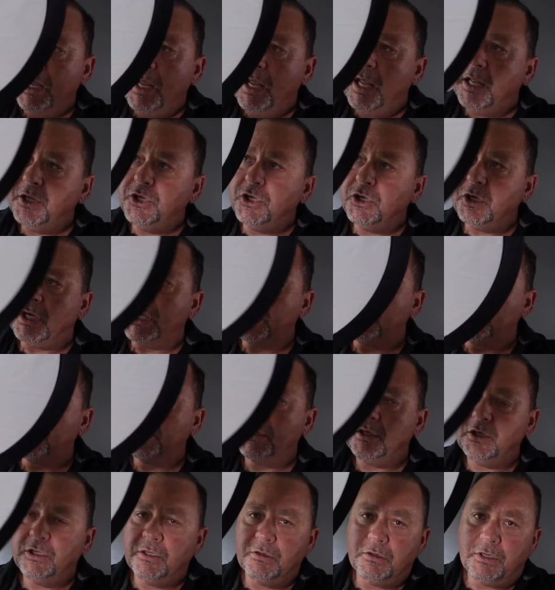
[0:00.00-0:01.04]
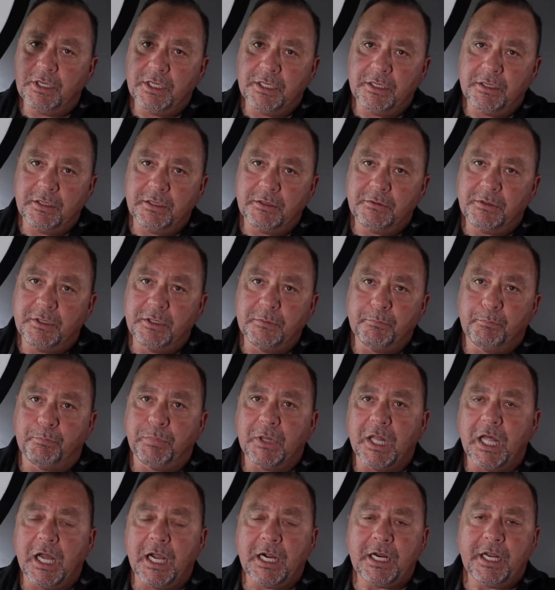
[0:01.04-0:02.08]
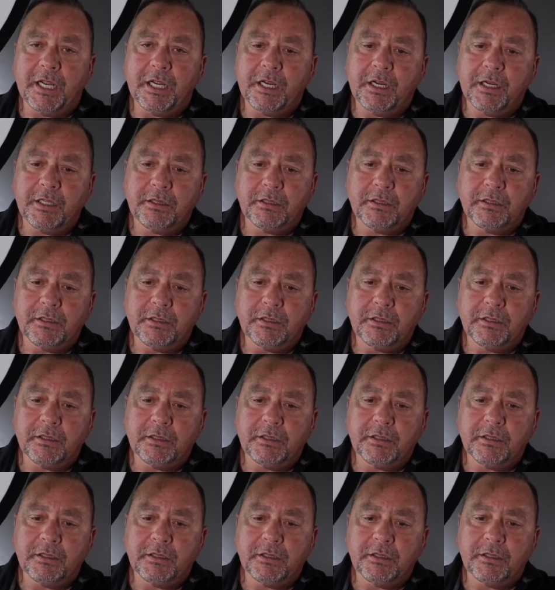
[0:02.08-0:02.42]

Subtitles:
And you can block